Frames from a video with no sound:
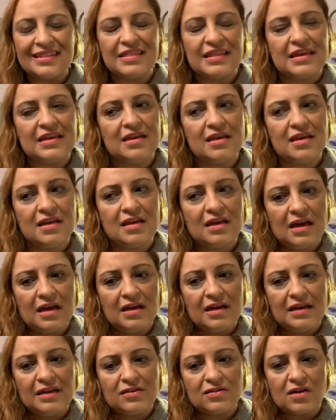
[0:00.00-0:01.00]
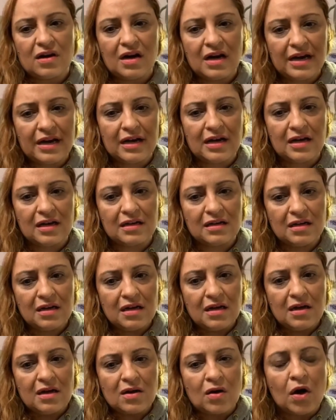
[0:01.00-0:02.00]
the entire
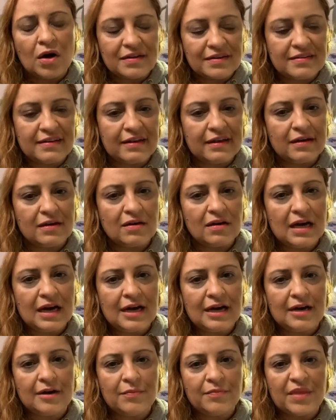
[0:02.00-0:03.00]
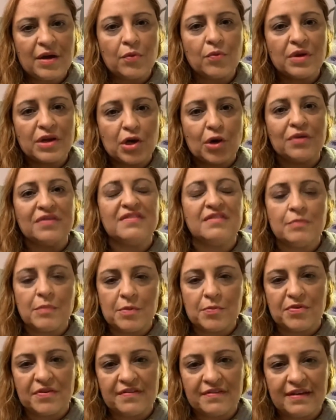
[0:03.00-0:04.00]
content that we're going to be
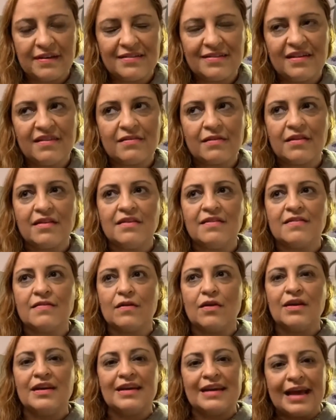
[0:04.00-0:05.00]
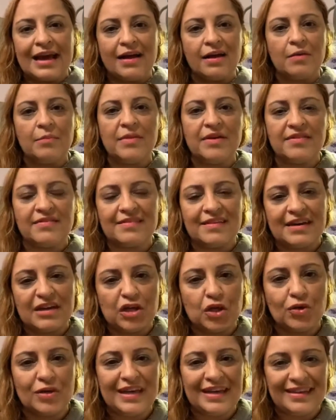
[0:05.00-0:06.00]
presenting. So there's certain elements that are
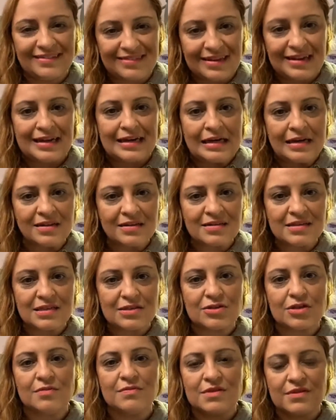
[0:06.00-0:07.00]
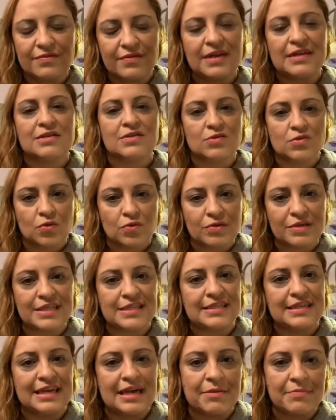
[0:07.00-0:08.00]
unique to us in terms of our
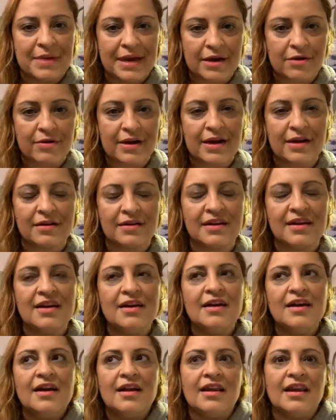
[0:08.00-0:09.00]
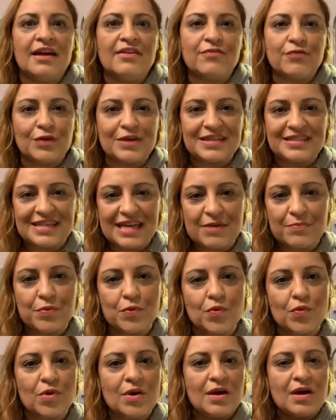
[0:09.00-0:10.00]
stories and our background. Like, for
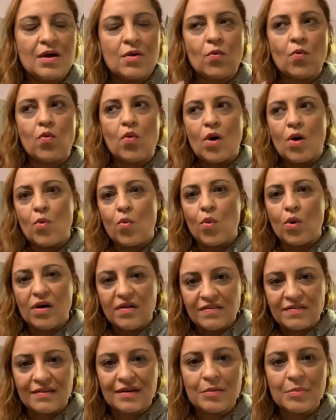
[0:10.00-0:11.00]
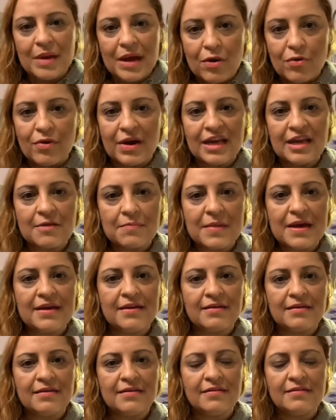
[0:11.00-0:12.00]
example, what was it about Rank
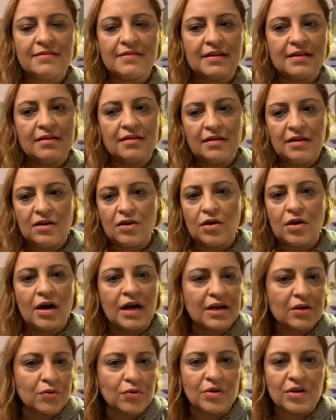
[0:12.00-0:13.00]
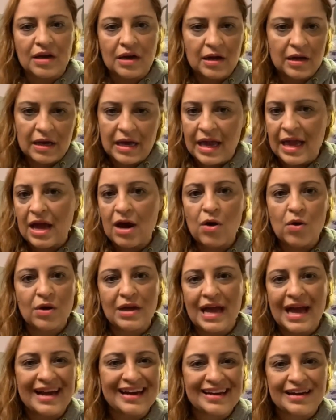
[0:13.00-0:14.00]
Makers that, I could, how
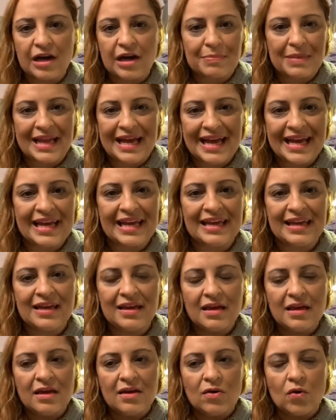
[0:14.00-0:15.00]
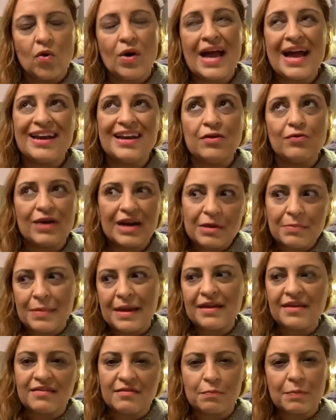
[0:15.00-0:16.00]
did I play, or how did Rank
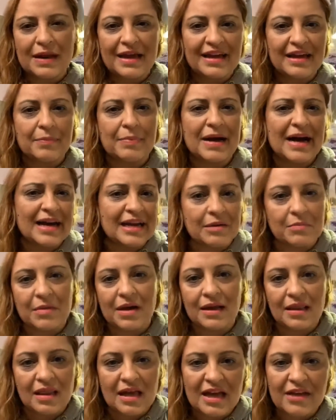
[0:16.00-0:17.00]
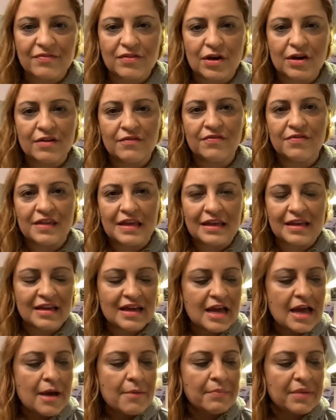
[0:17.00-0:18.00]
Makers play a part in my life, kind of thing.
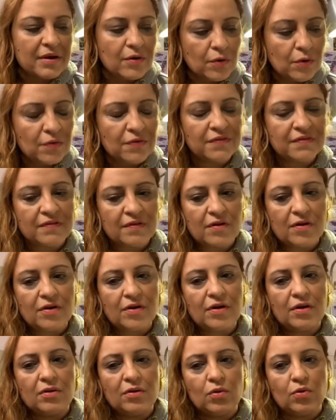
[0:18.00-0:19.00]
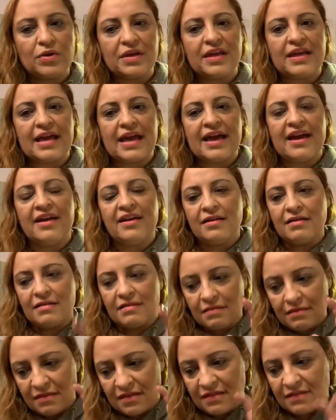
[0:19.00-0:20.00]
But also looking at
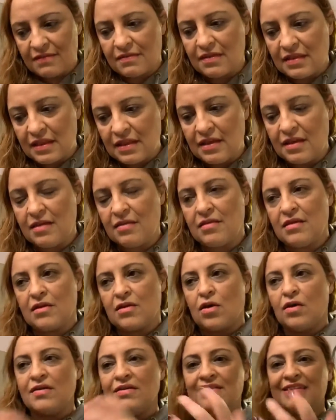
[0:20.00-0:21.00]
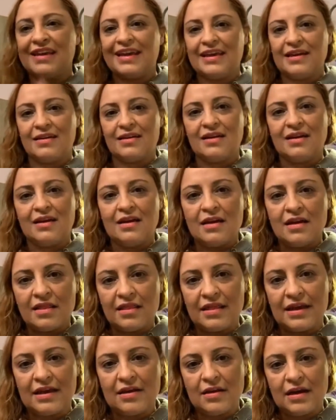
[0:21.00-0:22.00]
the content
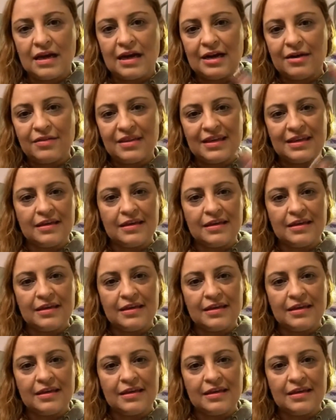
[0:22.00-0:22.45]
that the